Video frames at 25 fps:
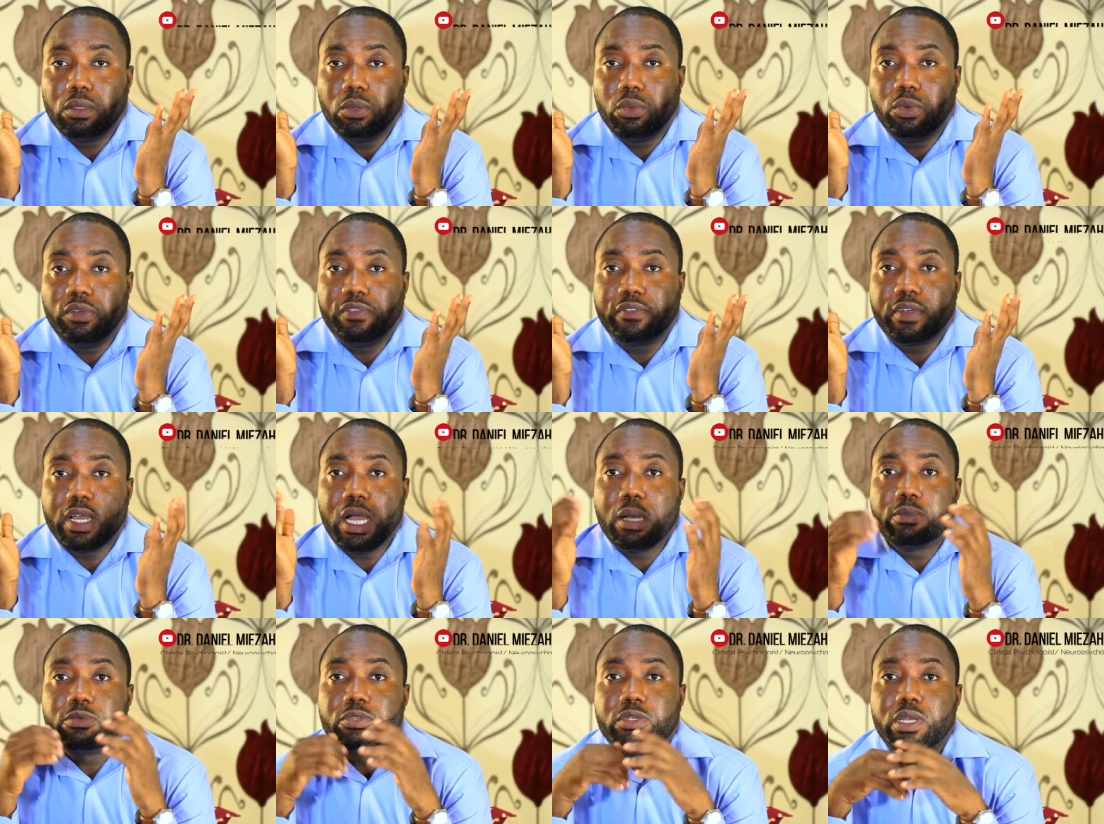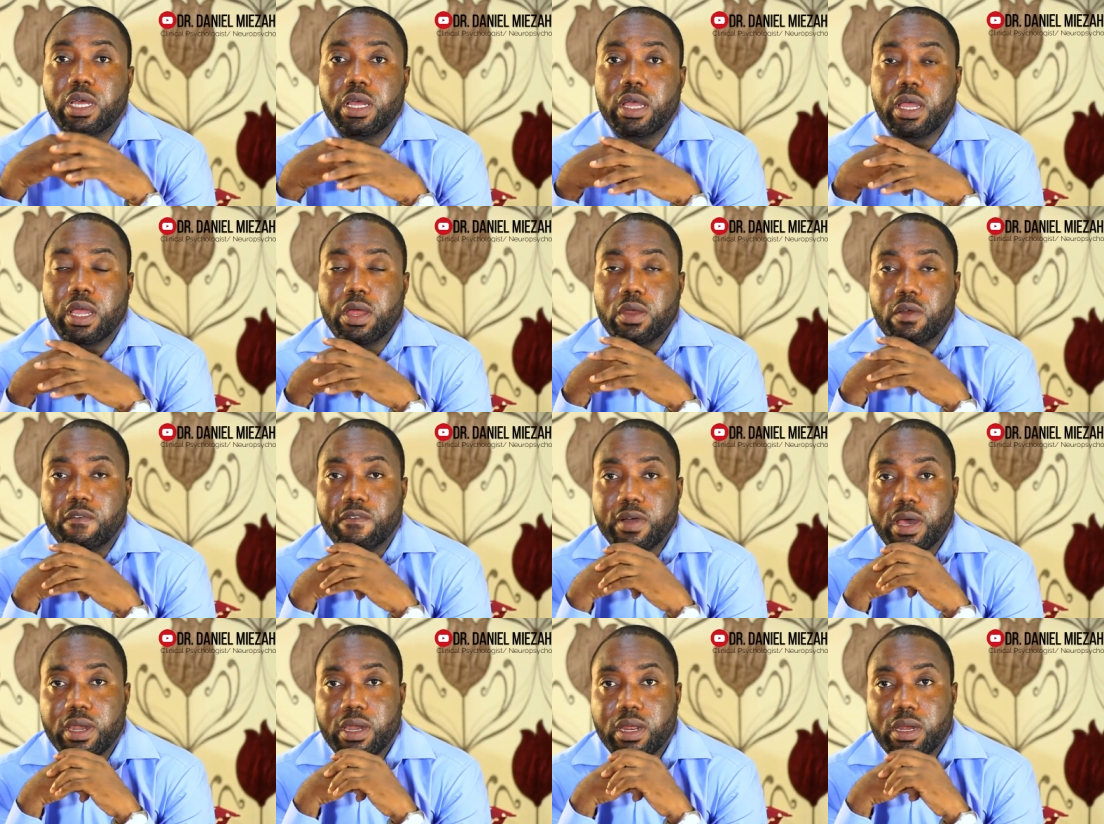We've come to the end
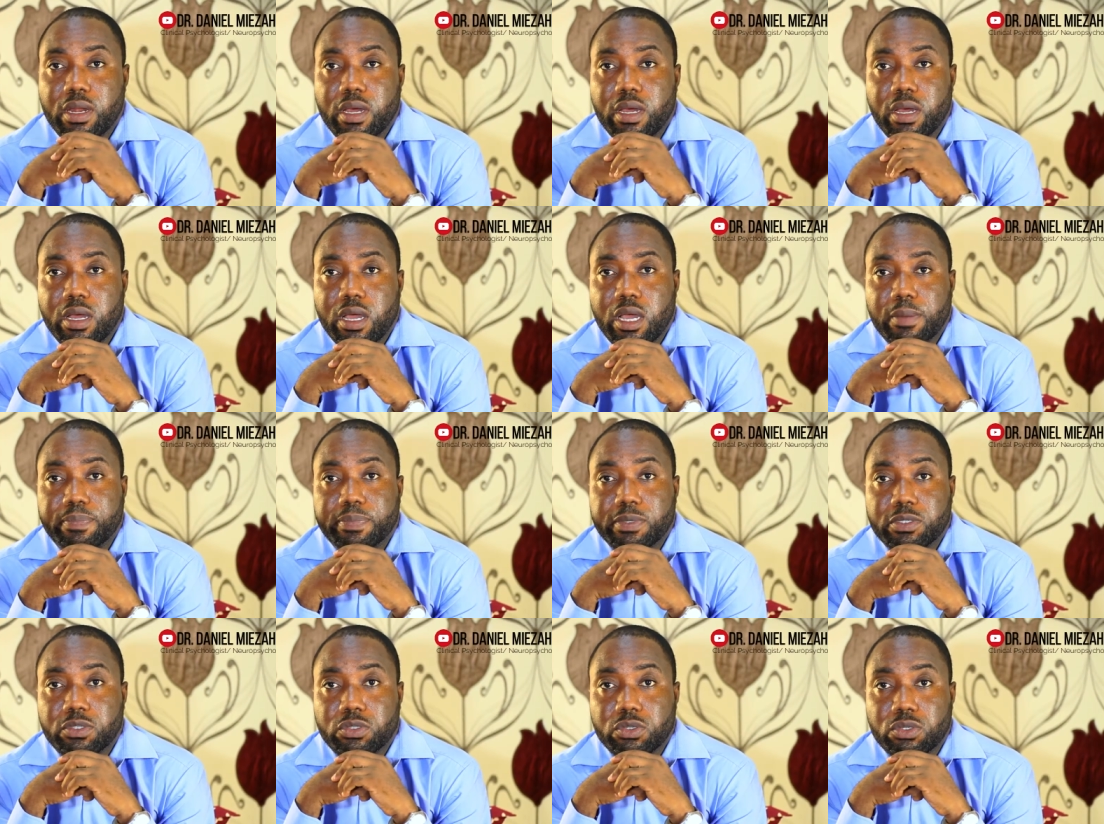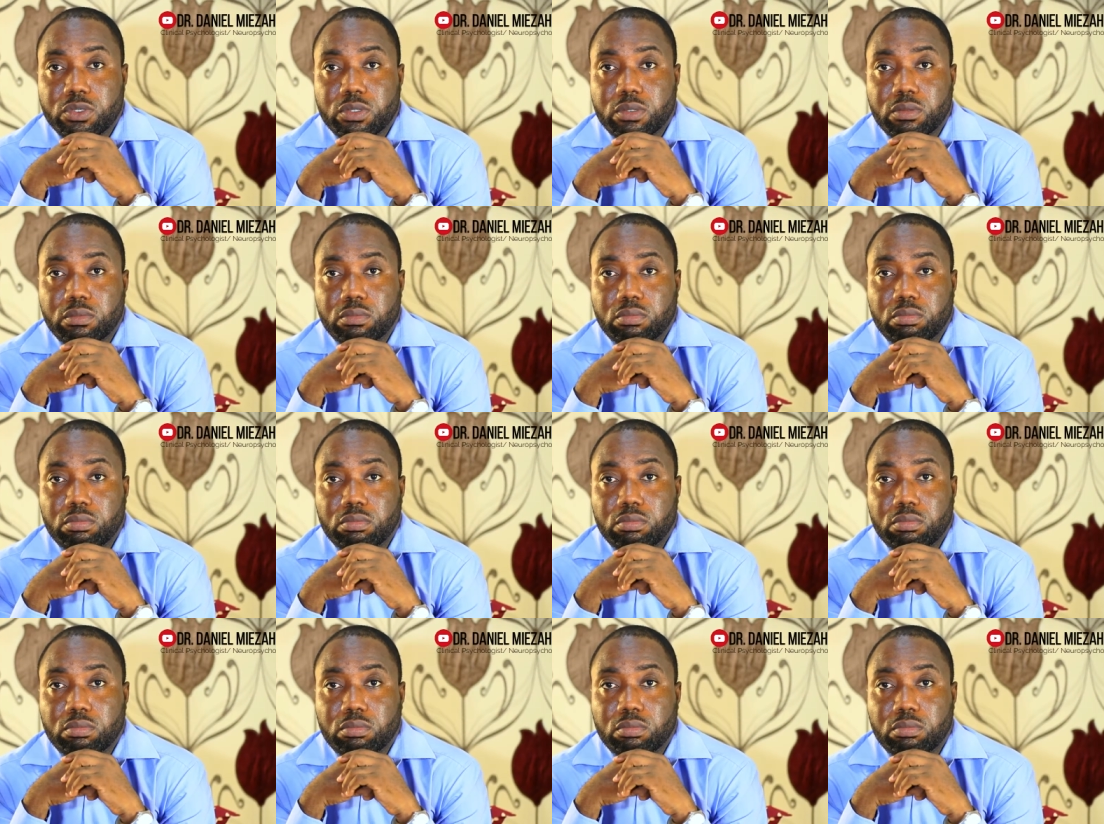of another episode.